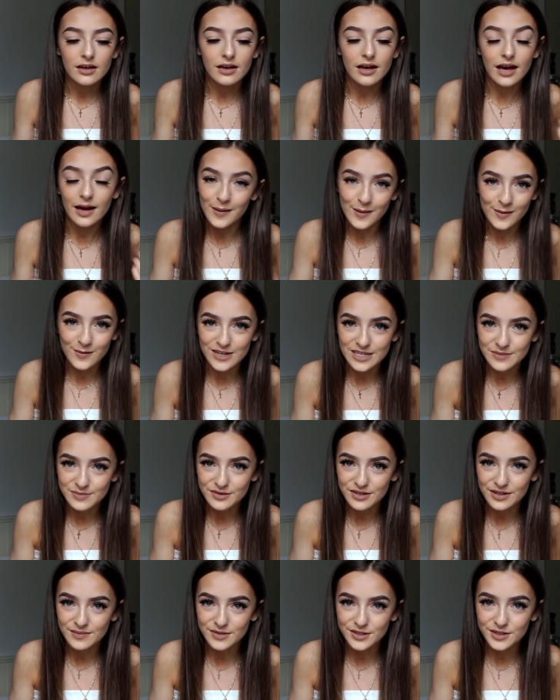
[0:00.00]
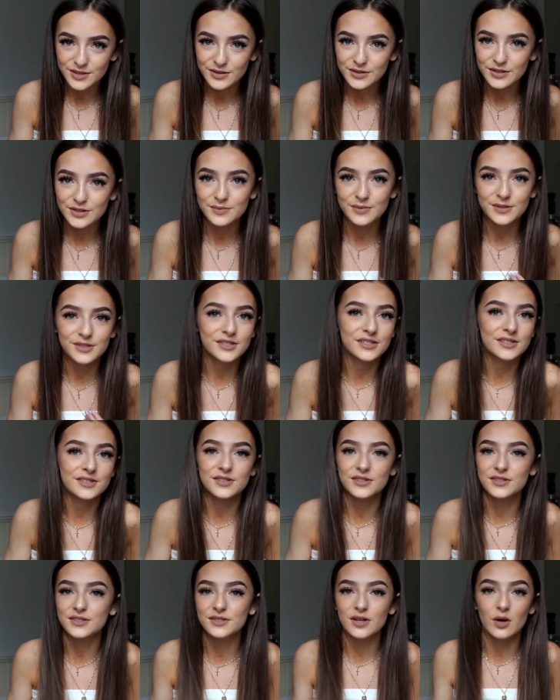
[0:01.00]
I got Krispy Kreme donuts, which is
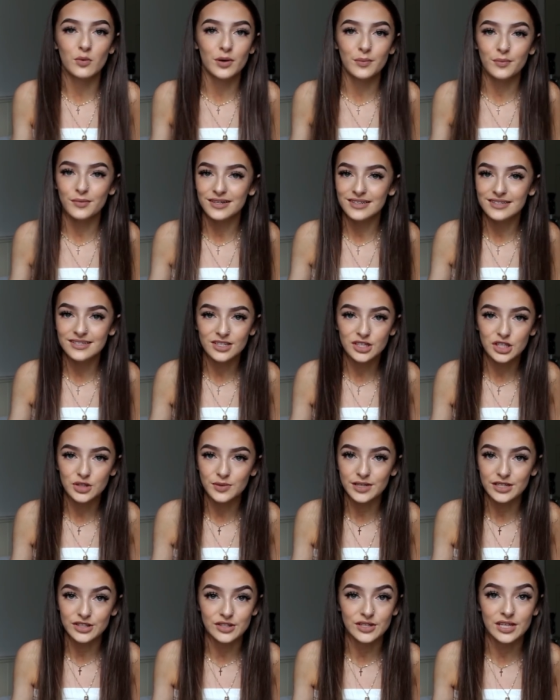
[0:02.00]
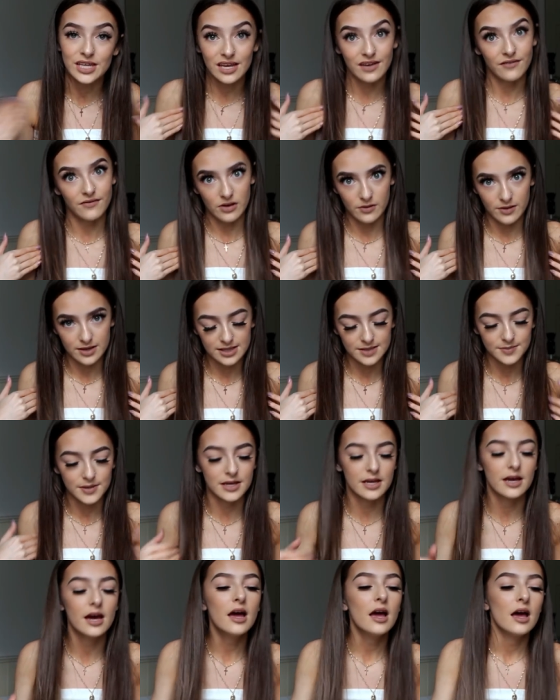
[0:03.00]
just a win-win situation if you ask
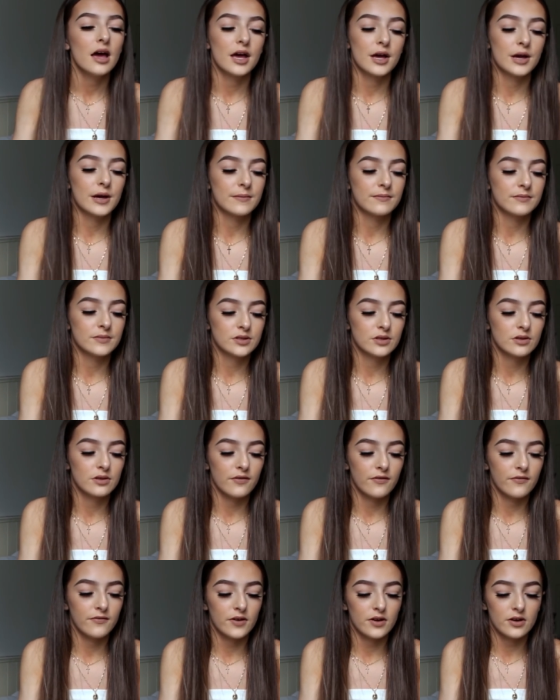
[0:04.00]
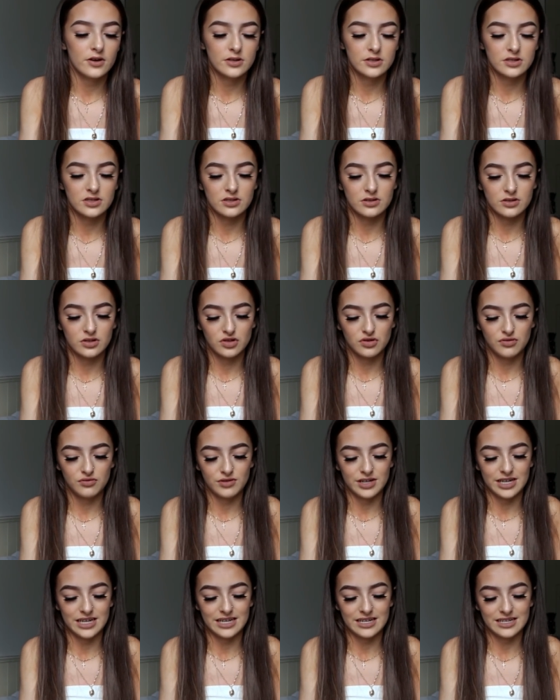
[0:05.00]
me. Um, so the first
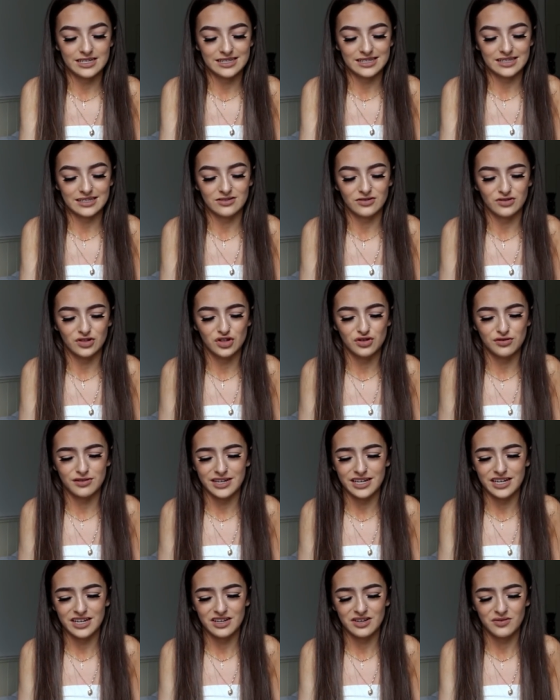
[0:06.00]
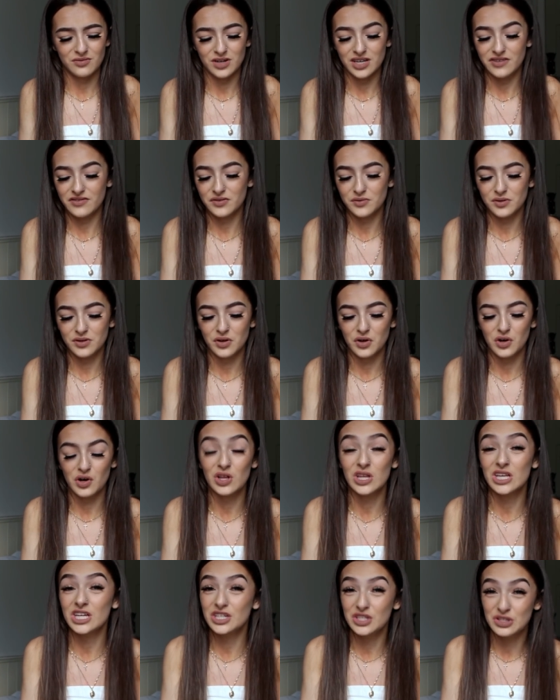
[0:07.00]
crate, or tray, whatever you want to
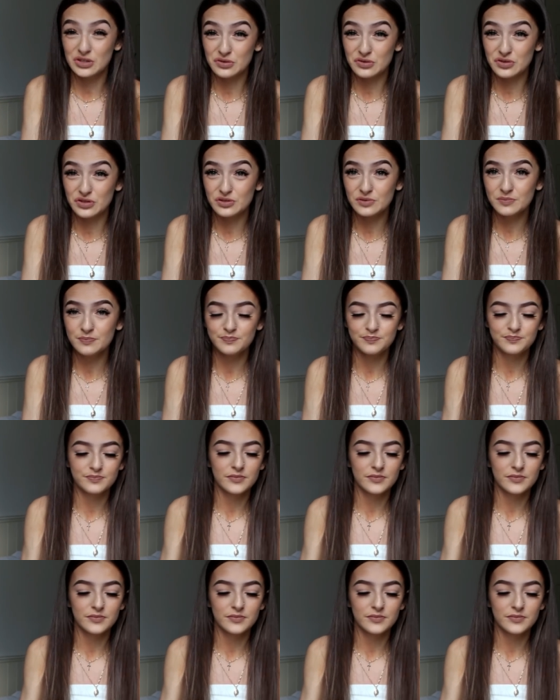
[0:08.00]
call it, dozen,